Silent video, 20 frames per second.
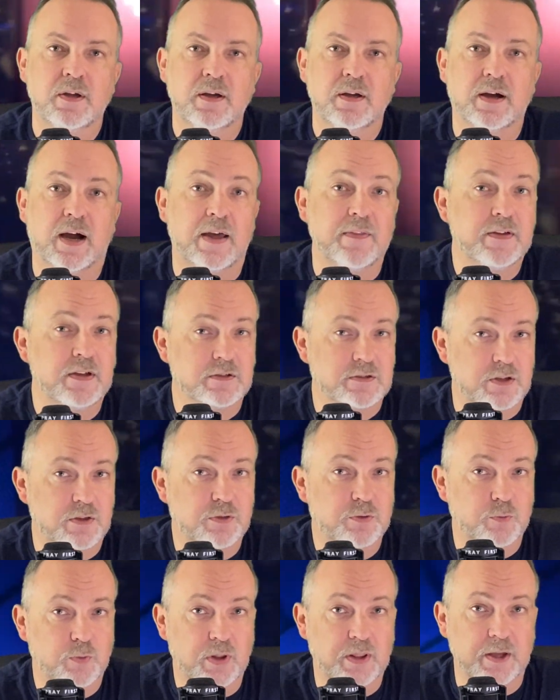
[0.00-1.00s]
I think it's a
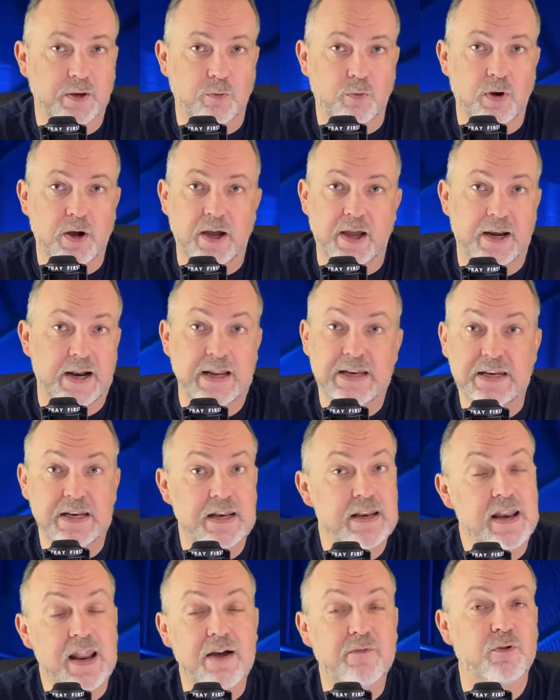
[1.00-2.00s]
thrilling ride. I
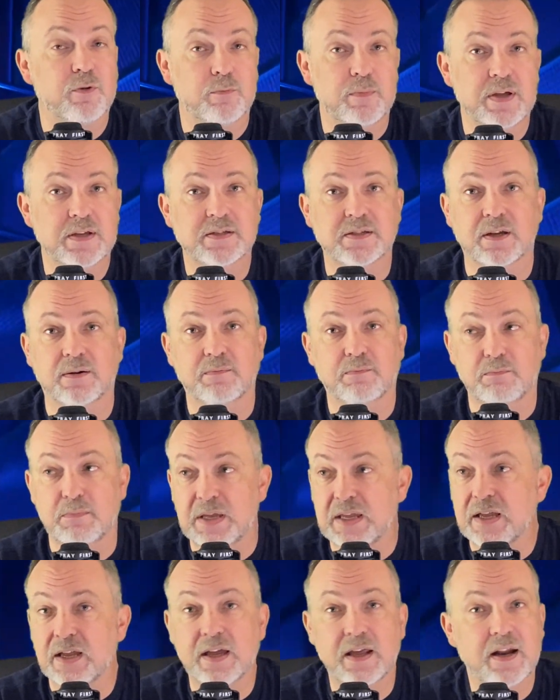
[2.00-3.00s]
never miss it.
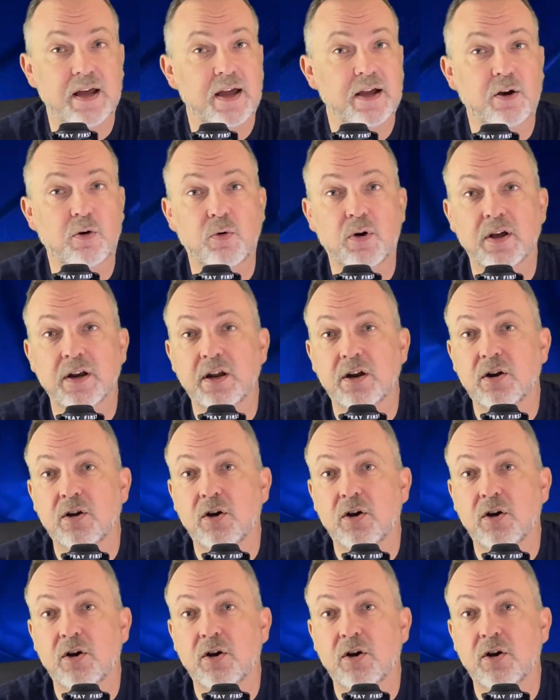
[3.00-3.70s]
Mia and I go on it